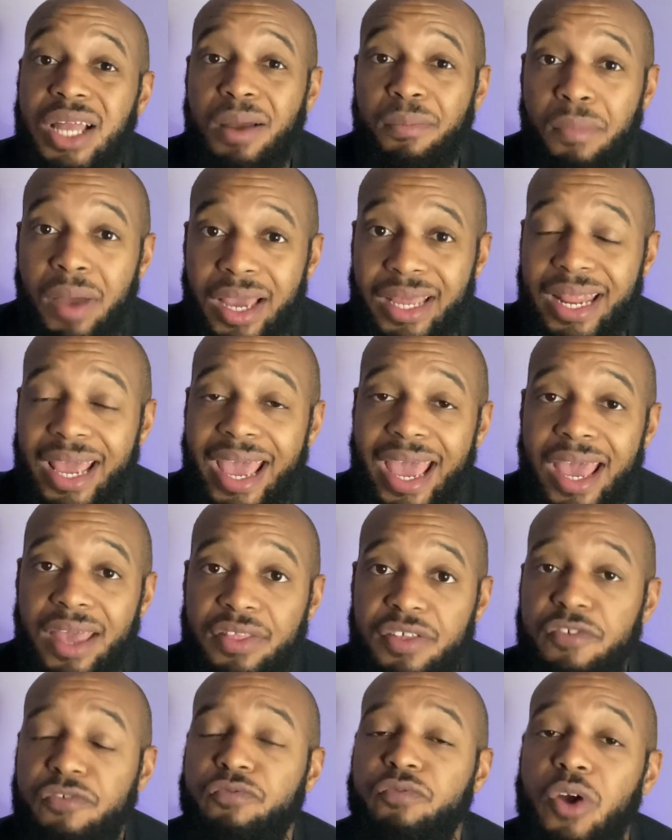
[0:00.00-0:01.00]
I might add,
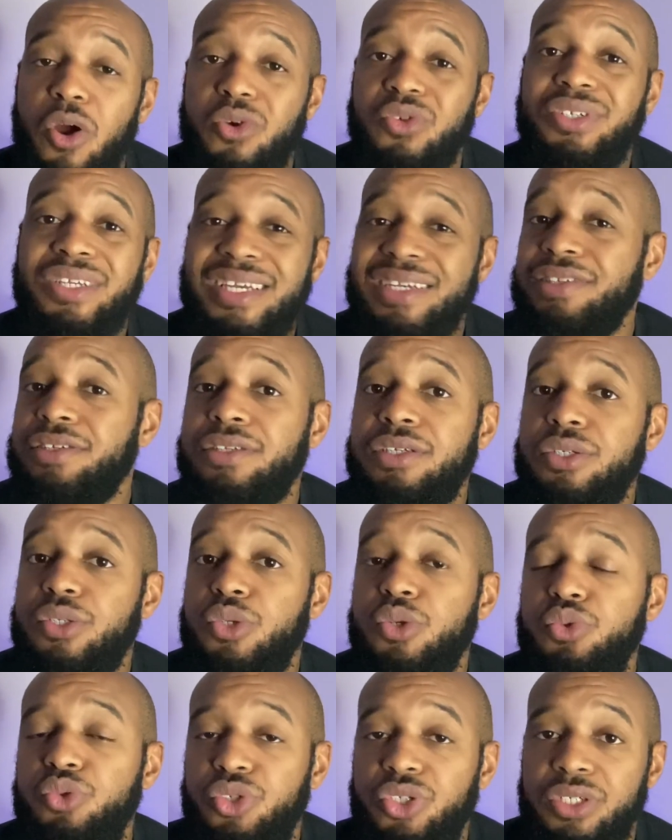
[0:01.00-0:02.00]
the first
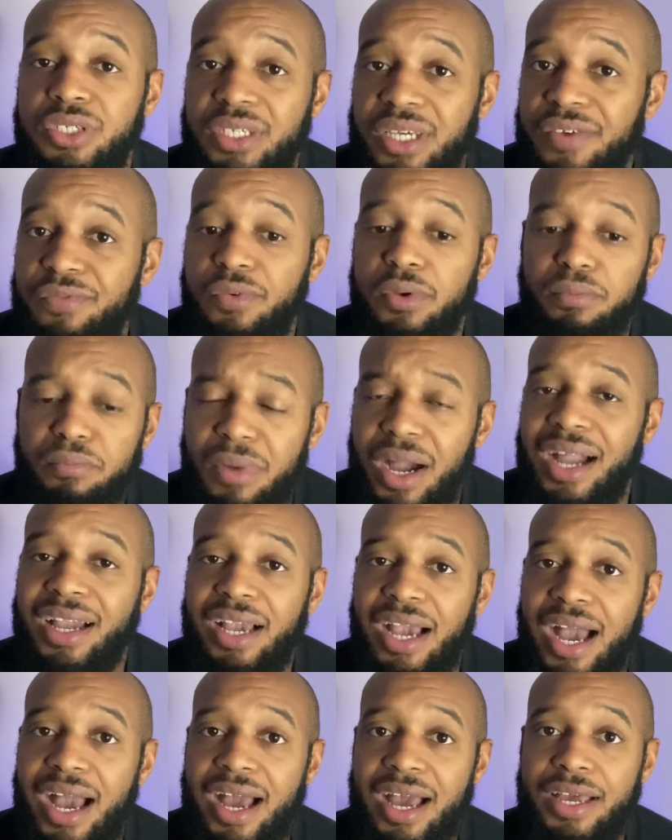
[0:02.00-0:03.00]
institution given by
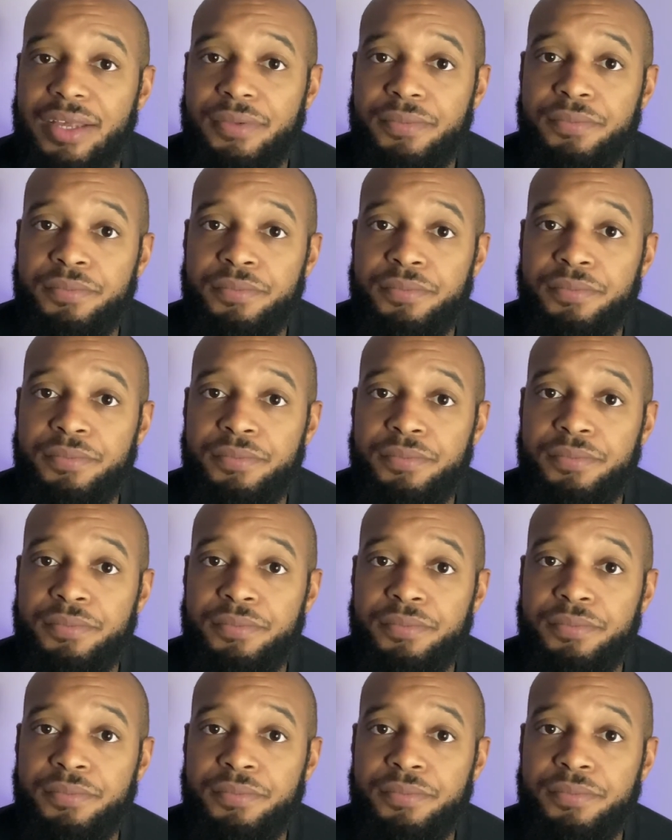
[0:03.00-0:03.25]
God.